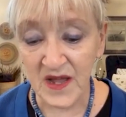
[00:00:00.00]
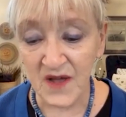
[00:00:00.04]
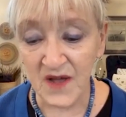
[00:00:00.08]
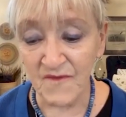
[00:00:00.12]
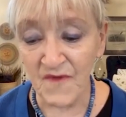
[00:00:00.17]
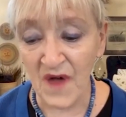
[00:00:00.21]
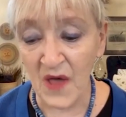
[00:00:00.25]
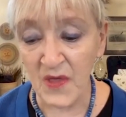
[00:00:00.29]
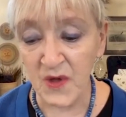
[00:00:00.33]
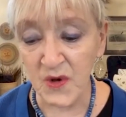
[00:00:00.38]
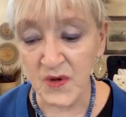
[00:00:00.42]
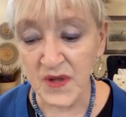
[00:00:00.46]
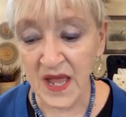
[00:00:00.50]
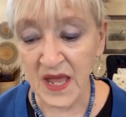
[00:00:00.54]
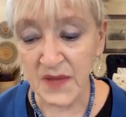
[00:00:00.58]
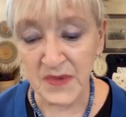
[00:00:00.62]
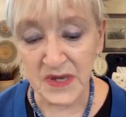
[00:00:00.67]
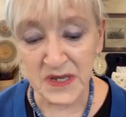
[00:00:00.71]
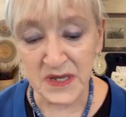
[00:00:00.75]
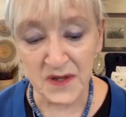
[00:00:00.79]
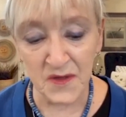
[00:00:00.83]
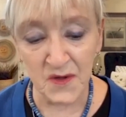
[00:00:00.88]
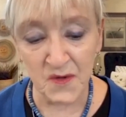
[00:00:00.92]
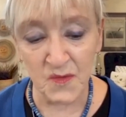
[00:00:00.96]
Father came
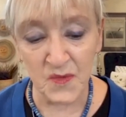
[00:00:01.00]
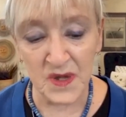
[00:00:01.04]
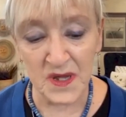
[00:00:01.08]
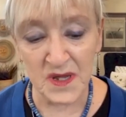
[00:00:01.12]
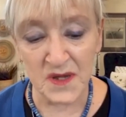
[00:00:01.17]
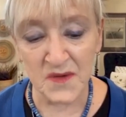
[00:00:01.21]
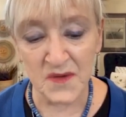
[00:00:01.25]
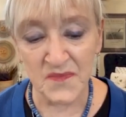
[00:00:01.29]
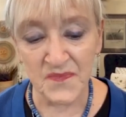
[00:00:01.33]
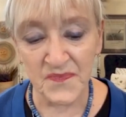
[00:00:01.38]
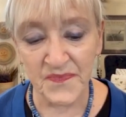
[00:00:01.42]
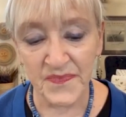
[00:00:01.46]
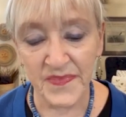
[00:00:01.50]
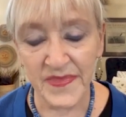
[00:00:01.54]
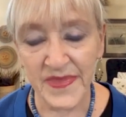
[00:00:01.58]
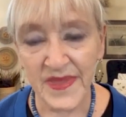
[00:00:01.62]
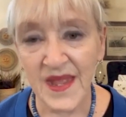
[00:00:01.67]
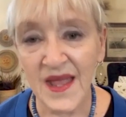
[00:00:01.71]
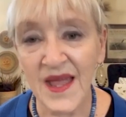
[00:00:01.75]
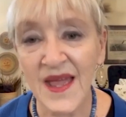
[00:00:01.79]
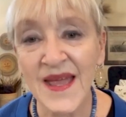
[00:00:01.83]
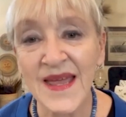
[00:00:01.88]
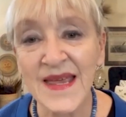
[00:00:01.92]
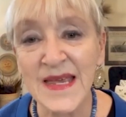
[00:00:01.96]
into the room.
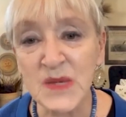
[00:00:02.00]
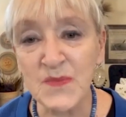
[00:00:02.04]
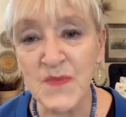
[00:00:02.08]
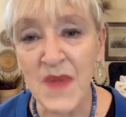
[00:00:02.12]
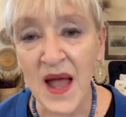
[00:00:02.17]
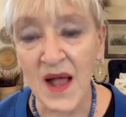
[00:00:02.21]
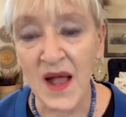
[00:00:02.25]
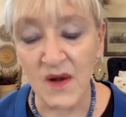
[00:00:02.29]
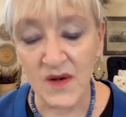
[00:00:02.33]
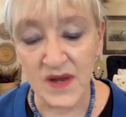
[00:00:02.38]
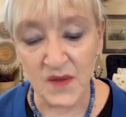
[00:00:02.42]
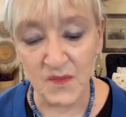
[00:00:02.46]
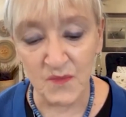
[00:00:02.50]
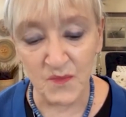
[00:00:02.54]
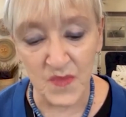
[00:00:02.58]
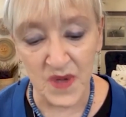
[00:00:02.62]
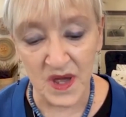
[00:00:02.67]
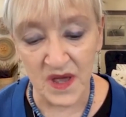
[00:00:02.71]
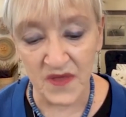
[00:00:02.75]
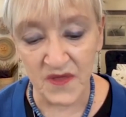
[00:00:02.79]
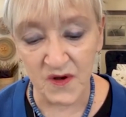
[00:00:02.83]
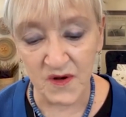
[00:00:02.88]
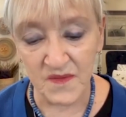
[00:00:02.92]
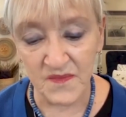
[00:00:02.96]
He smiled at
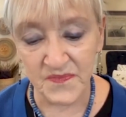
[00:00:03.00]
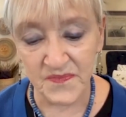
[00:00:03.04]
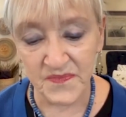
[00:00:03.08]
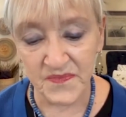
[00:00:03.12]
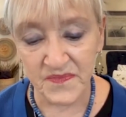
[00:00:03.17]
Mother.